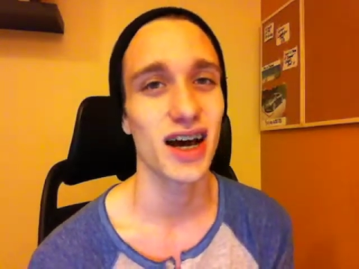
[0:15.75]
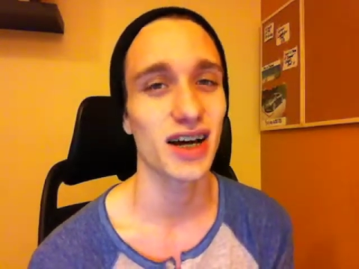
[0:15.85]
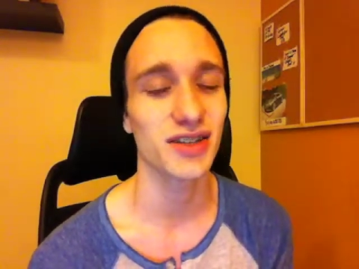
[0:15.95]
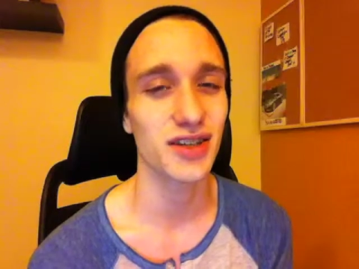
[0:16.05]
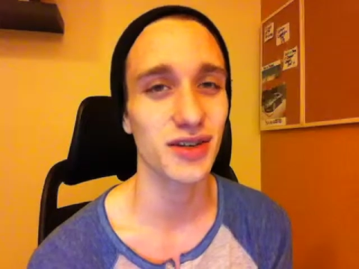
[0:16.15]

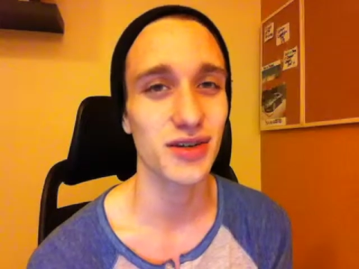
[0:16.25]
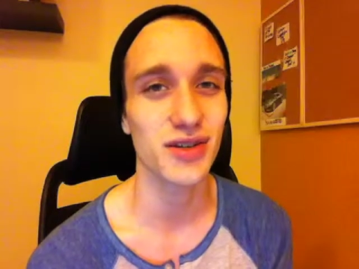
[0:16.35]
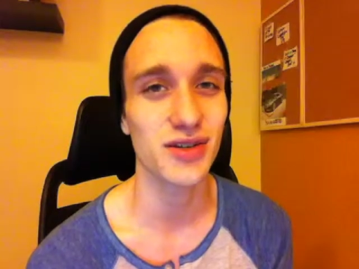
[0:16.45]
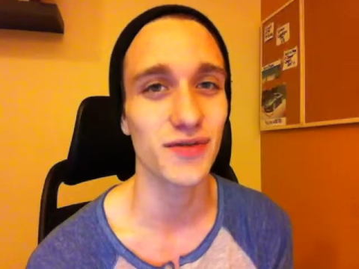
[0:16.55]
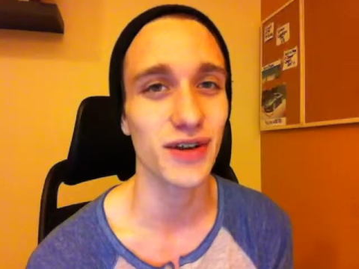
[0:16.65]
I'll tell you
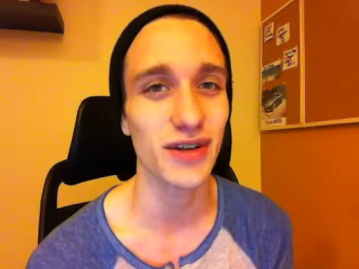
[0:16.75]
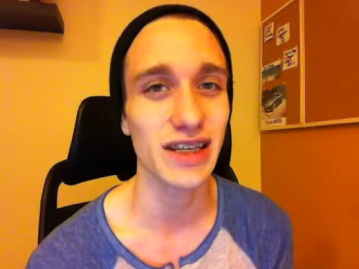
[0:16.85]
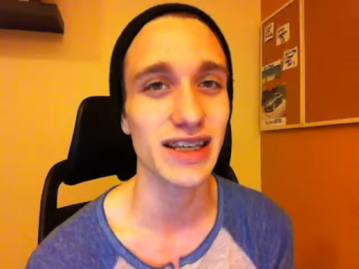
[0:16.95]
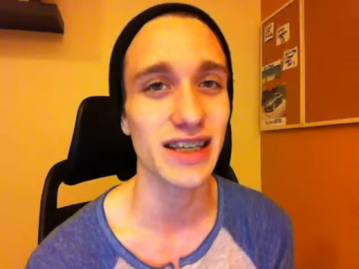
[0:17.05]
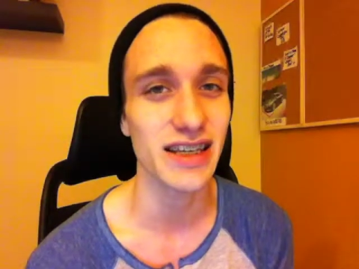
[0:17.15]
there's a very
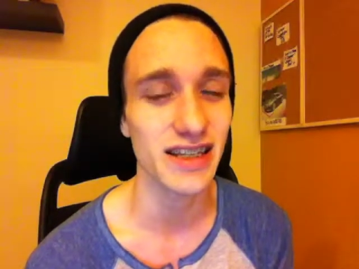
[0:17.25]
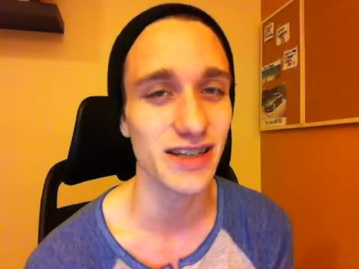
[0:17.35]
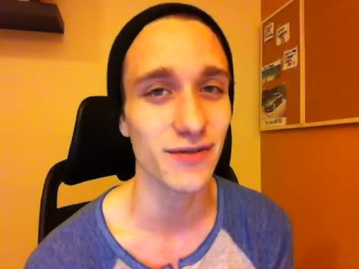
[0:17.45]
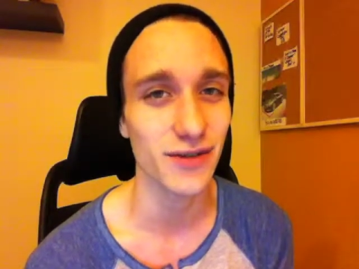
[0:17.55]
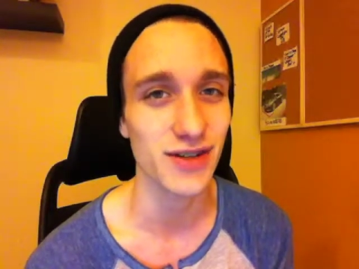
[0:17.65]
key
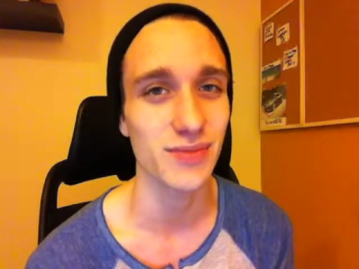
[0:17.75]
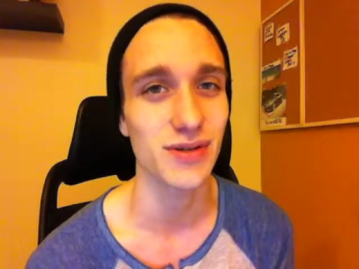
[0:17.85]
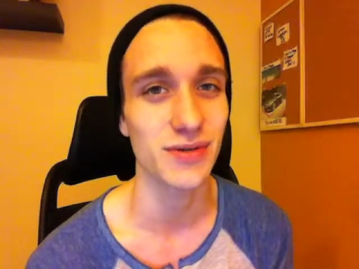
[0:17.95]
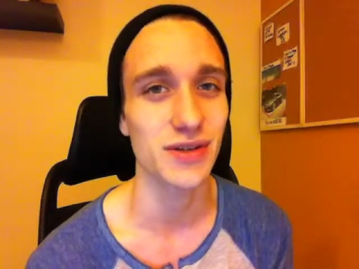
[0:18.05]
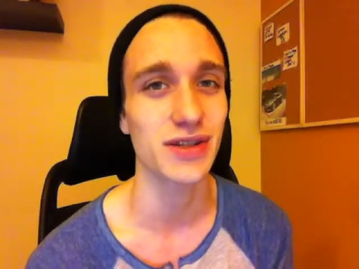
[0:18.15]
difference
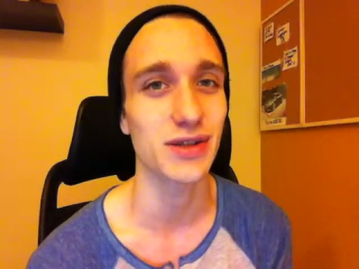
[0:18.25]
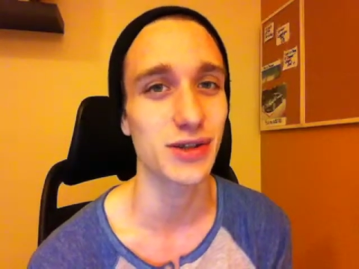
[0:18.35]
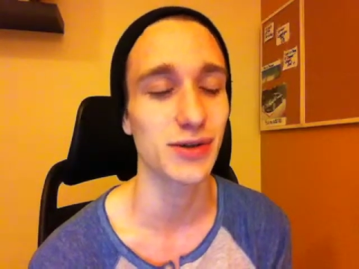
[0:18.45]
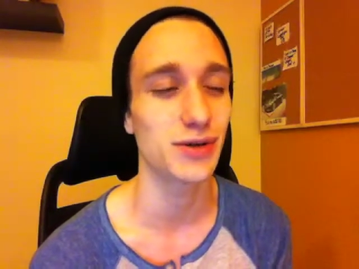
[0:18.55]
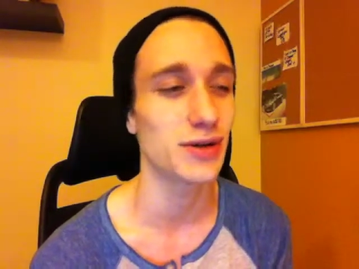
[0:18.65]
between the
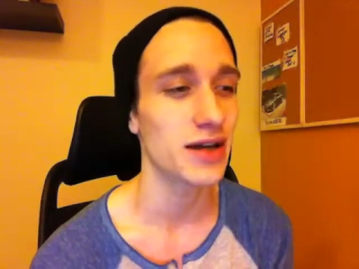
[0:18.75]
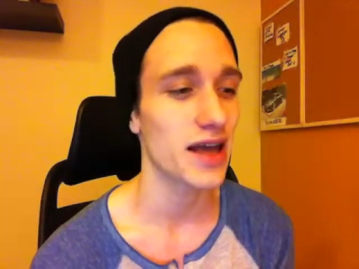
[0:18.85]
two.